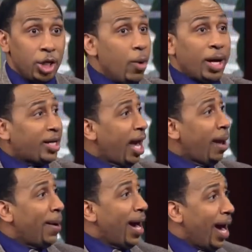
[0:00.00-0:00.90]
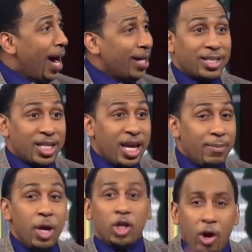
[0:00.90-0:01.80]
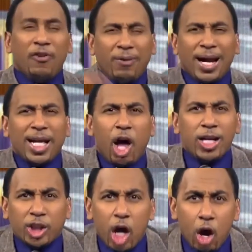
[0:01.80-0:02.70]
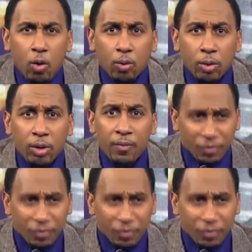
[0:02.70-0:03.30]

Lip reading: You a game behind a team you've already lost to